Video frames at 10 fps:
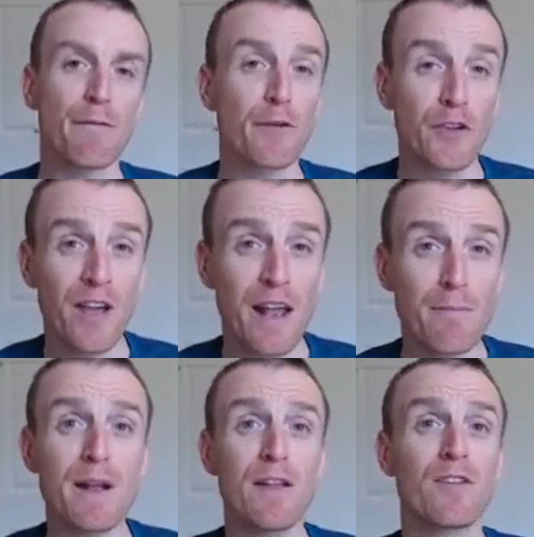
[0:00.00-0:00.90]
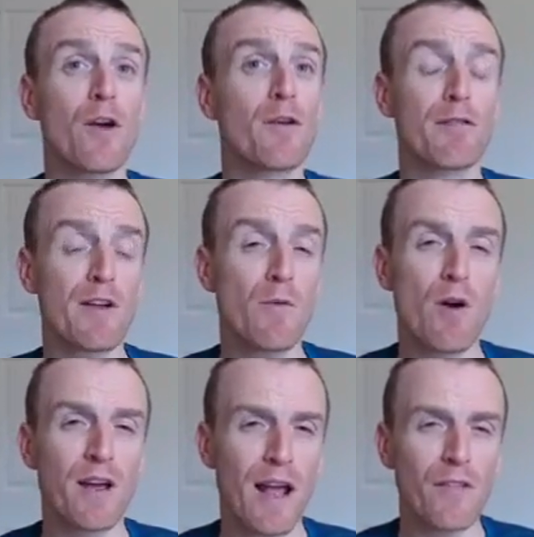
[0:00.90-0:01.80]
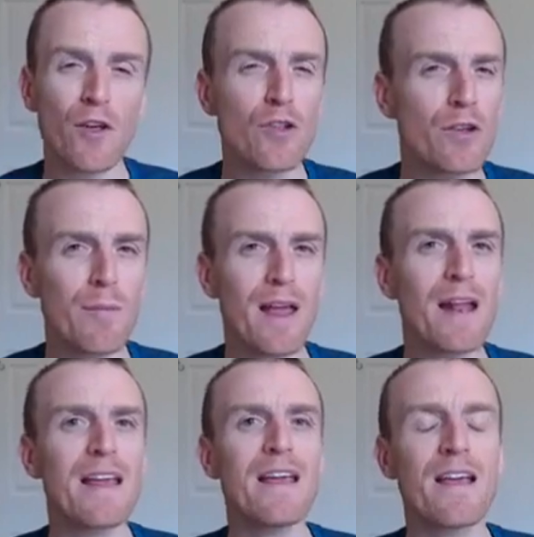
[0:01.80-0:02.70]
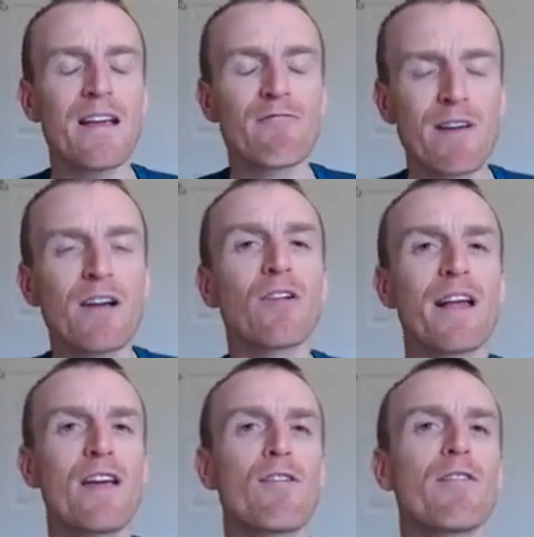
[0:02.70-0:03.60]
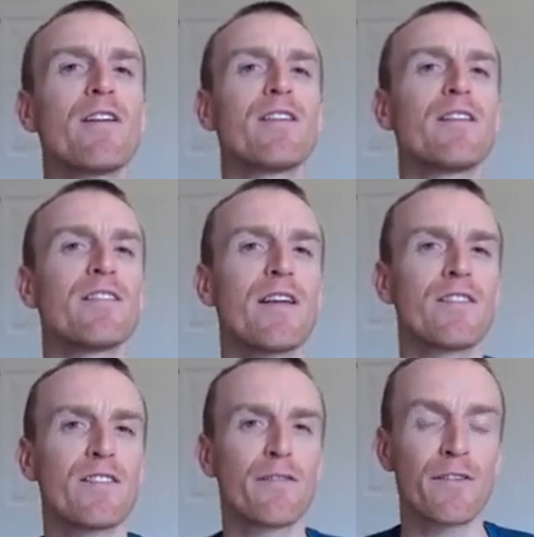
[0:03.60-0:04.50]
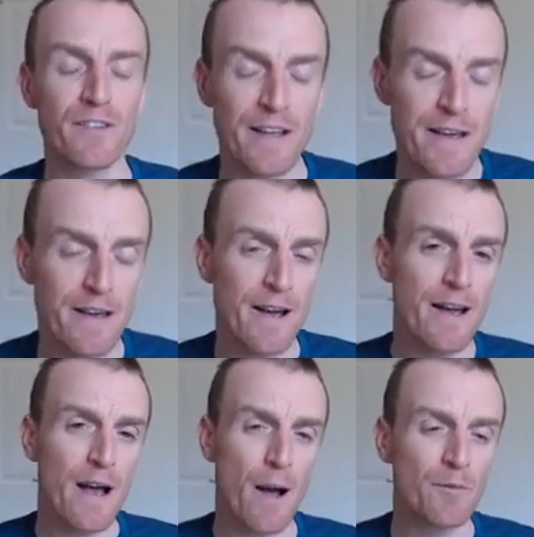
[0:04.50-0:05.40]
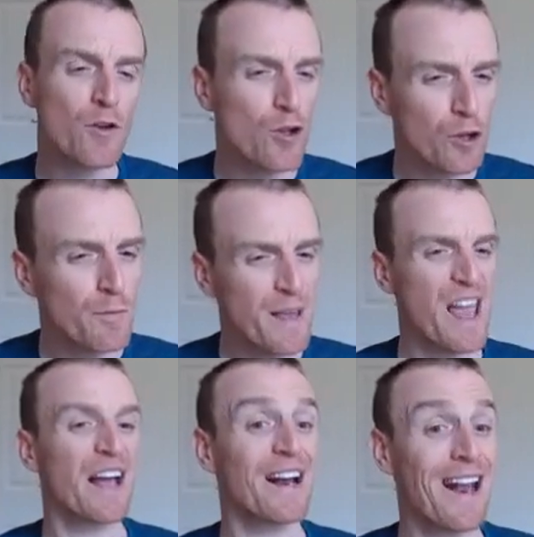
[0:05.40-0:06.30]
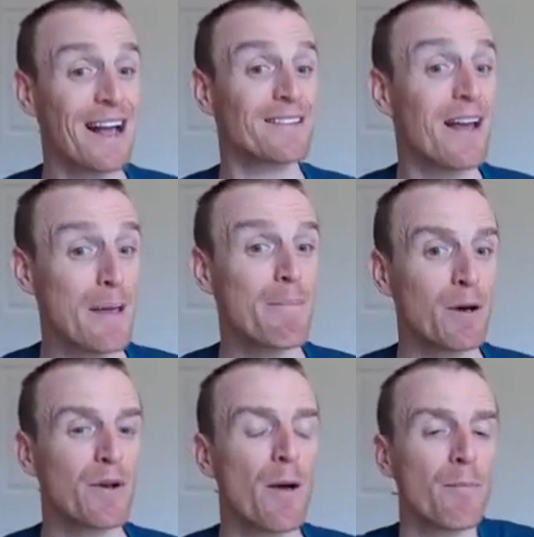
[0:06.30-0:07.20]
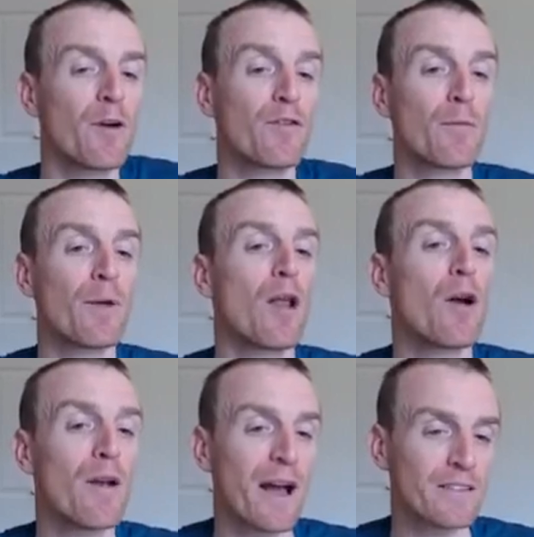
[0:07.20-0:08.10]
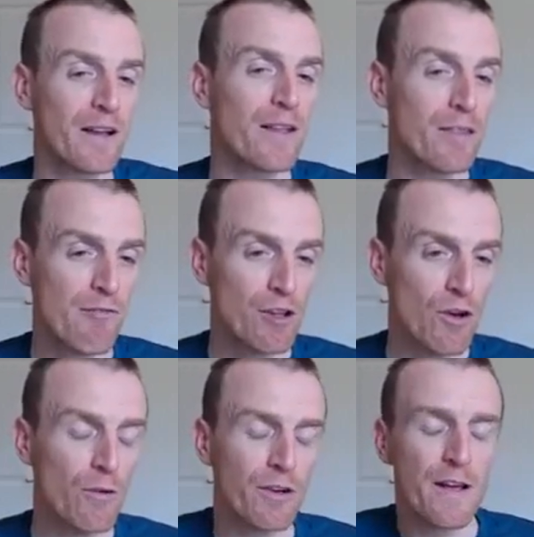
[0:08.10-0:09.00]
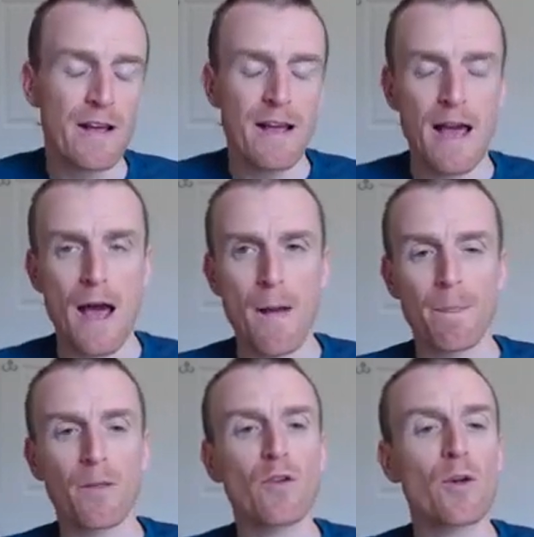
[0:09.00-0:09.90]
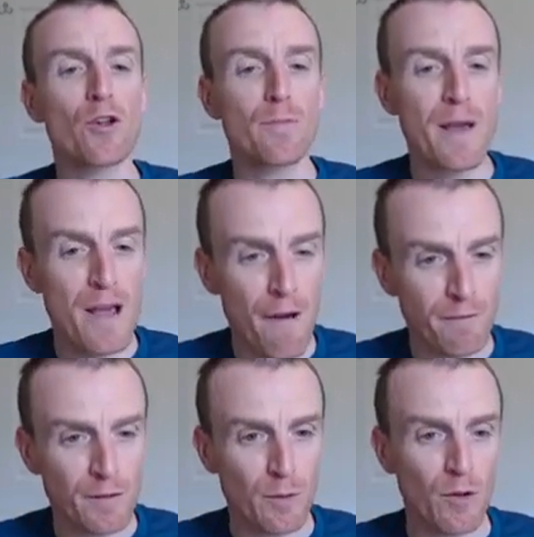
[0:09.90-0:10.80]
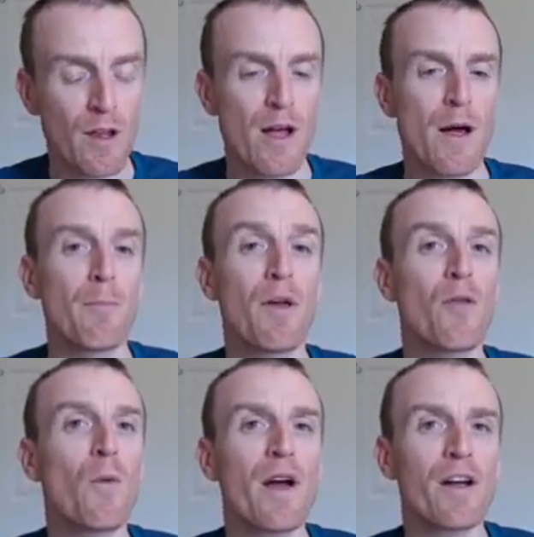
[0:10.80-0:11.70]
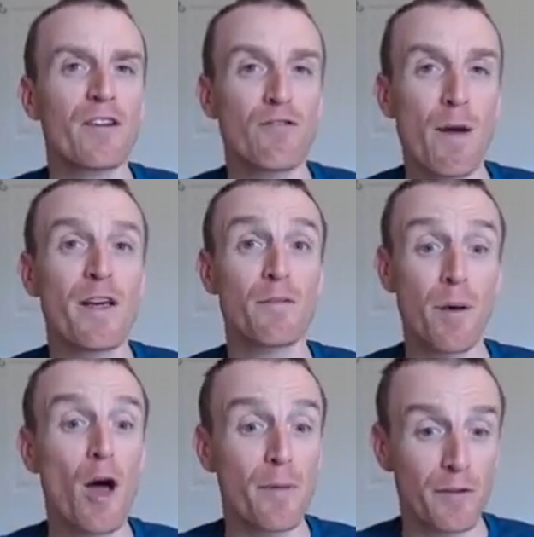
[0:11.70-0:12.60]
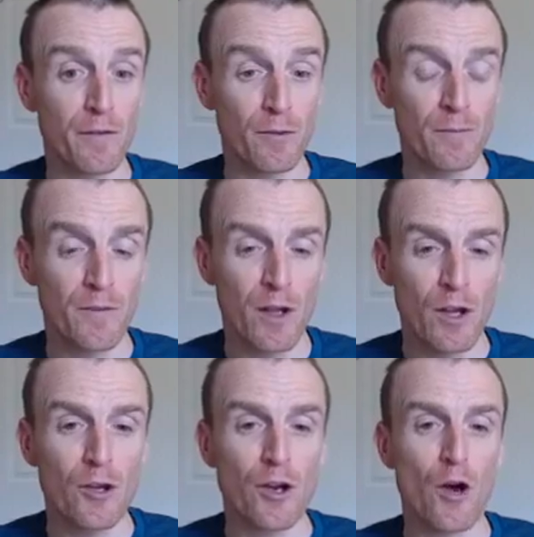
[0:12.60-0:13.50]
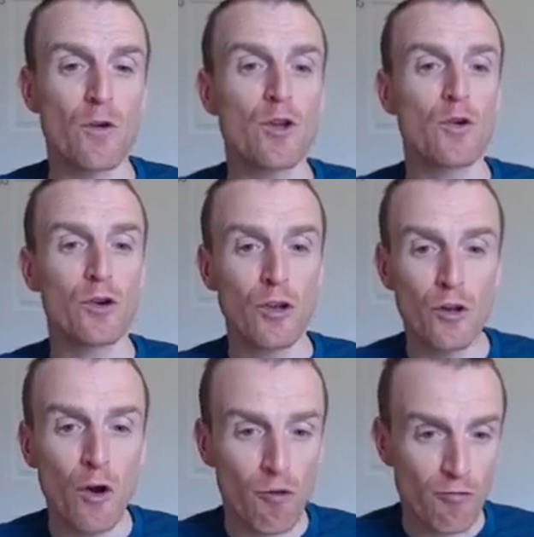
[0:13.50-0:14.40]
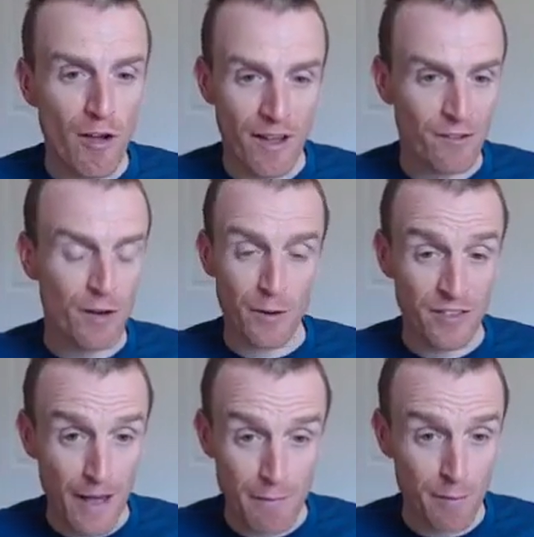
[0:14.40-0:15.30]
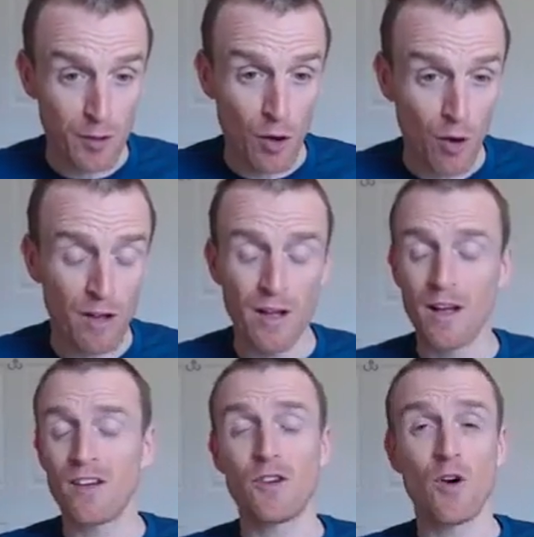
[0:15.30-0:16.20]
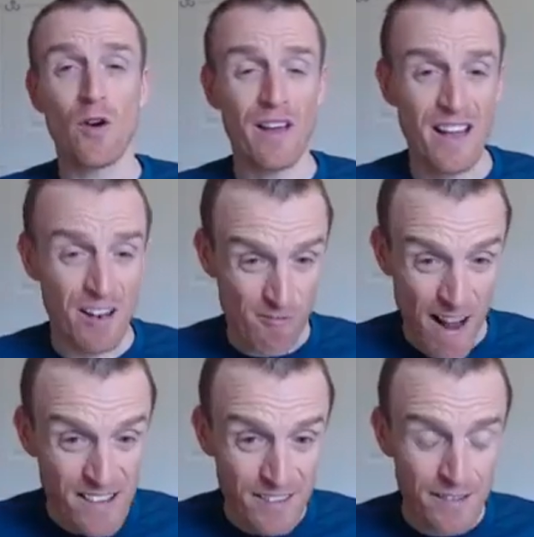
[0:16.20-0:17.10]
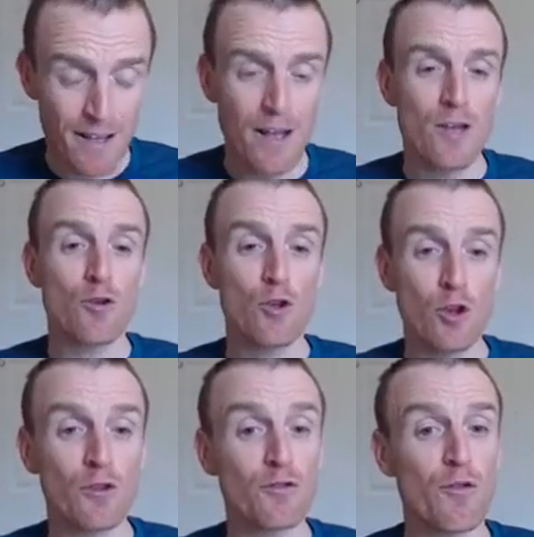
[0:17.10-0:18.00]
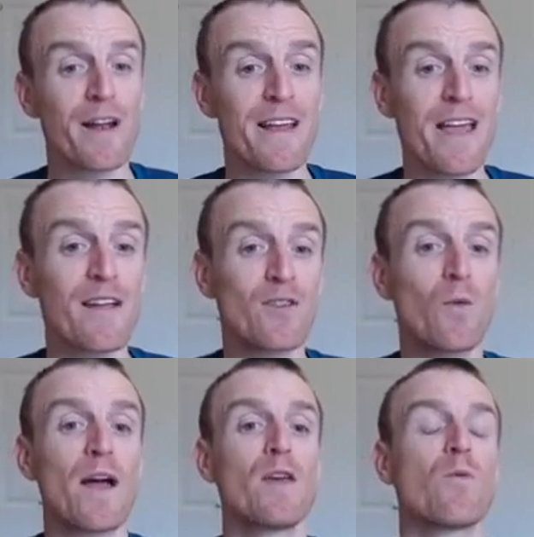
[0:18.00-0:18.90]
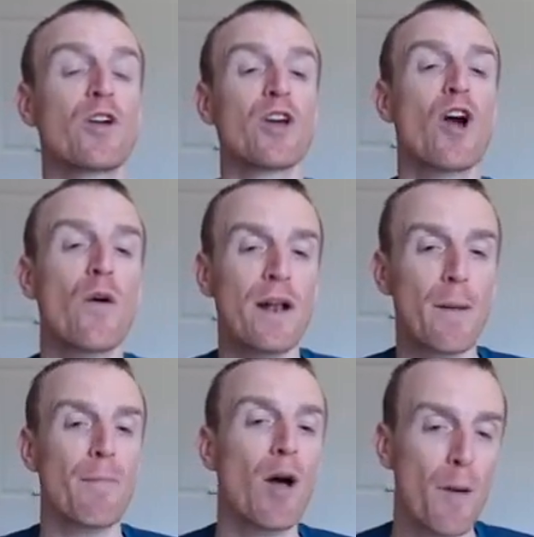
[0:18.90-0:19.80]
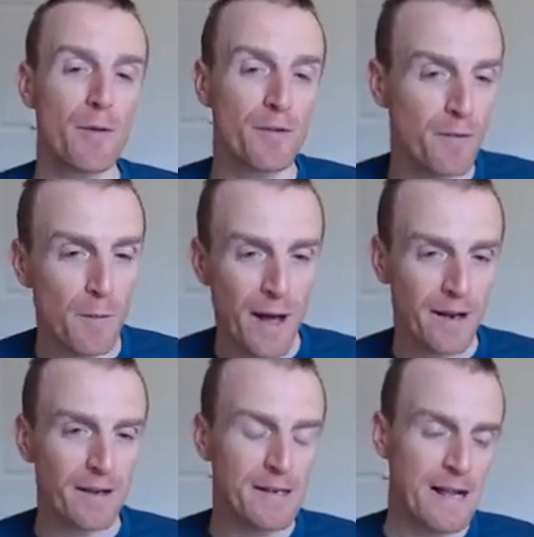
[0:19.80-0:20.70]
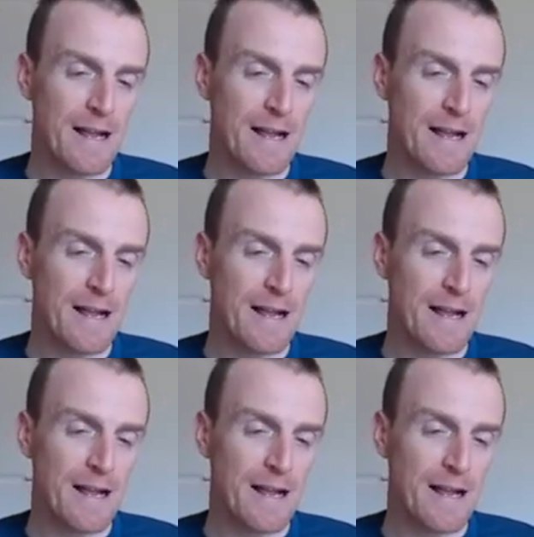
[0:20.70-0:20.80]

For a 10-minute zone 3 workout, there shouldn't be any real increase in sense of fatigue. So you shouldn't be getting a lactate build-up because you're below lactate threshold. So it should be comfortable, but the way I describe it is purposeful. You're not trying to escape from a dog. You're not in a race. You're just trying to get to where you want to go in a purposeful manner.